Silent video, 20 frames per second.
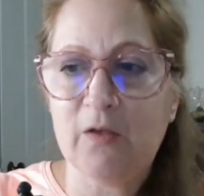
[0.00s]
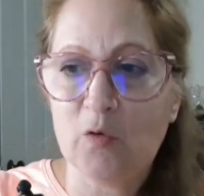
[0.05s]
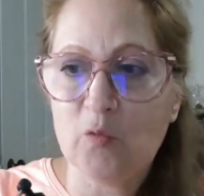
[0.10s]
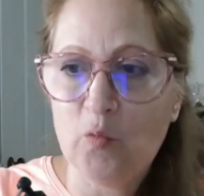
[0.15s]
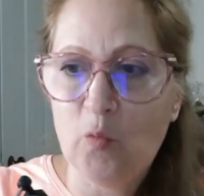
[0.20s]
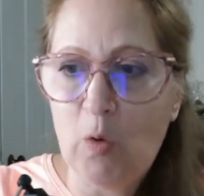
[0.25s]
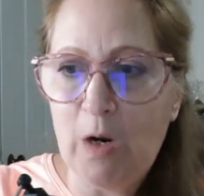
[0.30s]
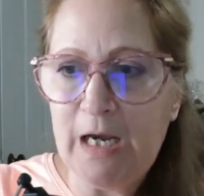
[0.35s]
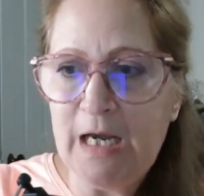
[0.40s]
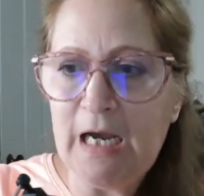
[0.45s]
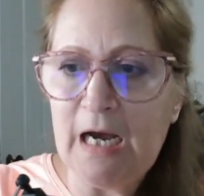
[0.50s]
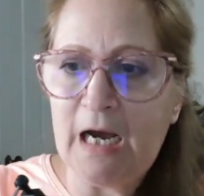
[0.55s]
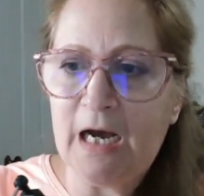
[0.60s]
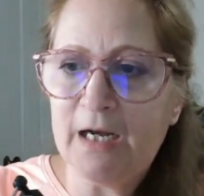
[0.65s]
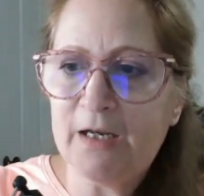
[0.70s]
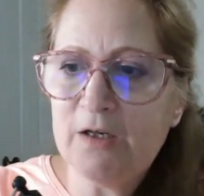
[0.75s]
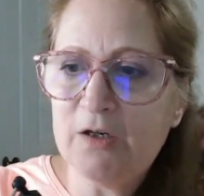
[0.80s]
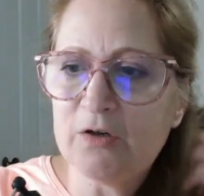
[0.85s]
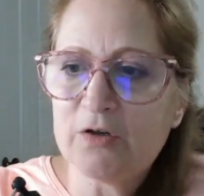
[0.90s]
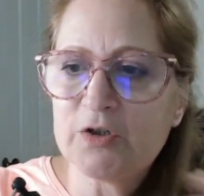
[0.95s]
The weight
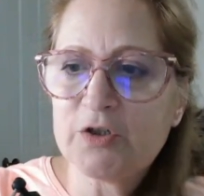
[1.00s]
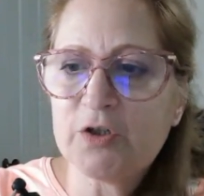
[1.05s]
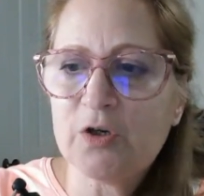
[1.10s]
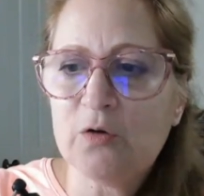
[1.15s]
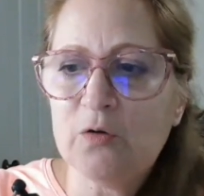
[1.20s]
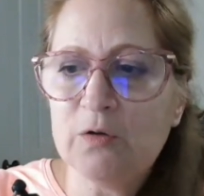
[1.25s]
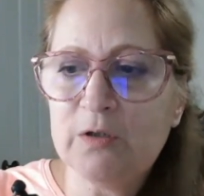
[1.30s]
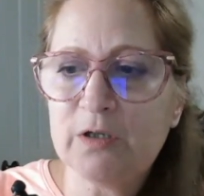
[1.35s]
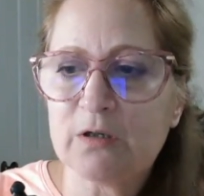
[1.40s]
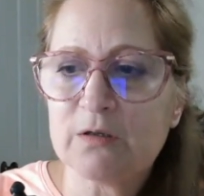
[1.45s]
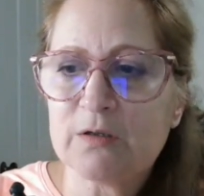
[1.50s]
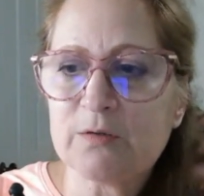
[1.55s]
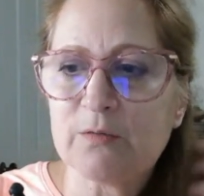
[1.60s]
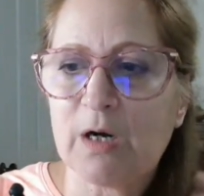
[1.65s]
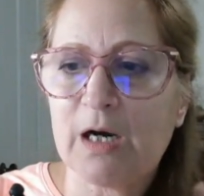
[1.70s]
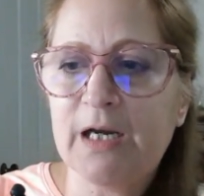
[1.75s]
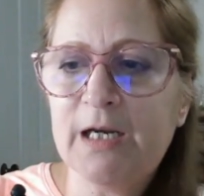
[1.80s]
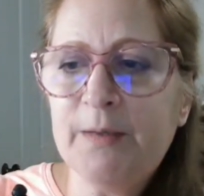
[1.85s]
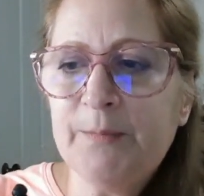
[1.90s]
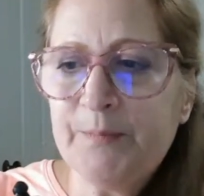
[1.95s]
on your shoulders,
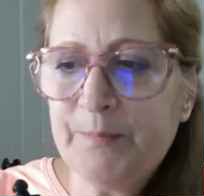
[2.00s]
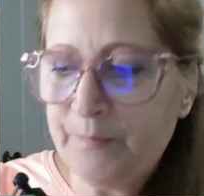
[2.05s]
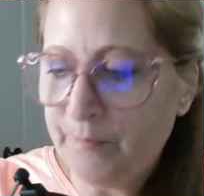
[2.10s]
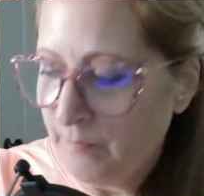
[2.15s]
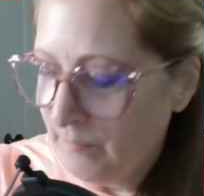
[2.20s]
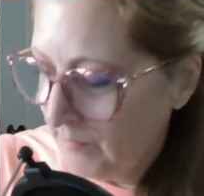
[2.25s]
right?